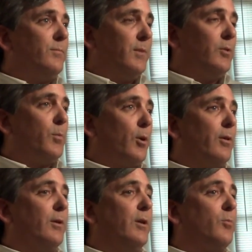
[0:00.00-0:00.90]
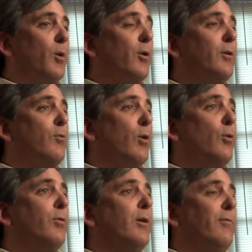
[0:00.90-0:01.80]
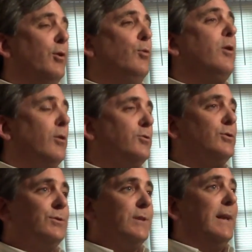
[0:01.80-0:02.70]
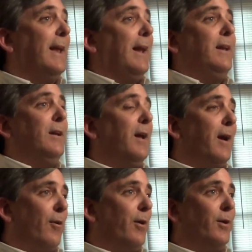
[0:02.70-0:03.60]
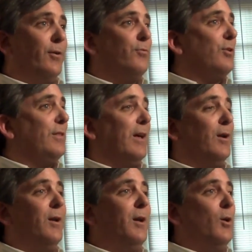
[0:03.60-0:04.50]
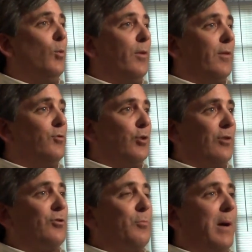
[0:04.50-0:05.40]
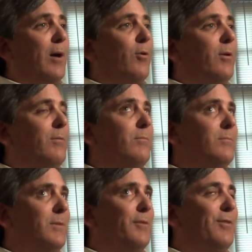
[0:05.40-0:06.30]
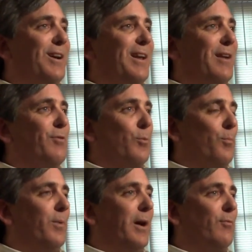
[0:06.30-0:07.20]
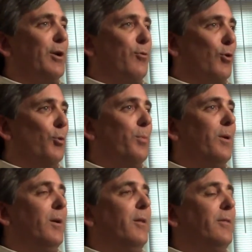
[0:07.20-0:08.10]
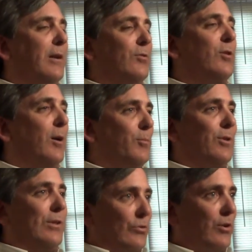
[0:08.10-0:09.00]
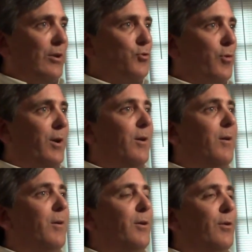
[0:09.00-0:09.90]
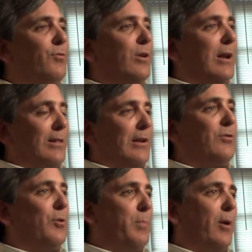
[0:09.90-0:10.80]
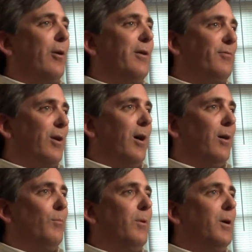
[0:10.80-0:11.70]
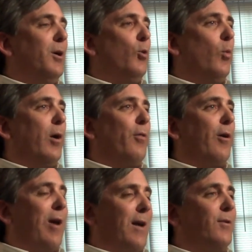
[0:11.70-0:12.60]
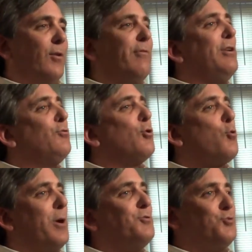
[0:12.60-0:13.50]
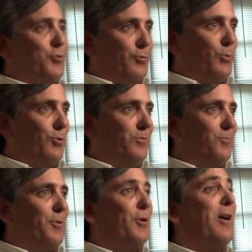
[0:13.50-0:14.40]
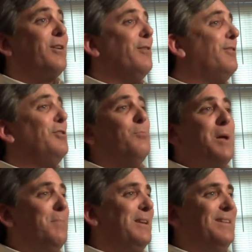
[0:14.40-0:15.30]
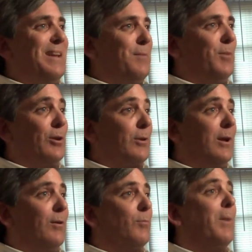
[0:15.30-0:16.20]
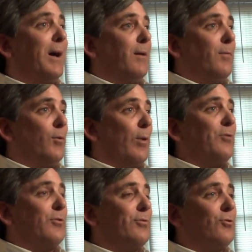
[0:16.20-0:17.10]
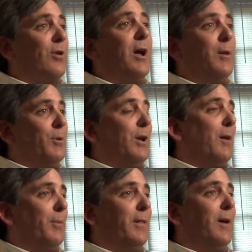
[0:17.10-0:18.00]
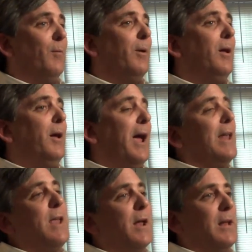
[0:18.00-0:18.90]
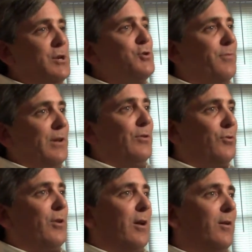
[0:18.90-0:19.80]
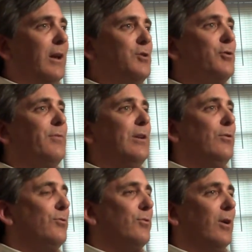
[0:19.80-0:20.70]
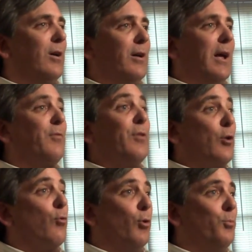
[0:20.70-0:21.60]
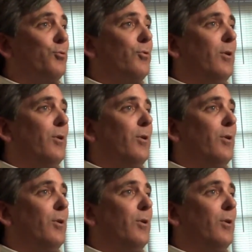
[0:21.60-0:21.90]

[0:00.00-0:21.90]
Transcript: It's part of the growth of new cultures in any area. You've seen that with just about, if not every group that has come to this country. You've seen at least a period of time where their activities are questionable, where their activities may be deemed illegal by the rest of society, but not by them. And yet each of these ethnic groups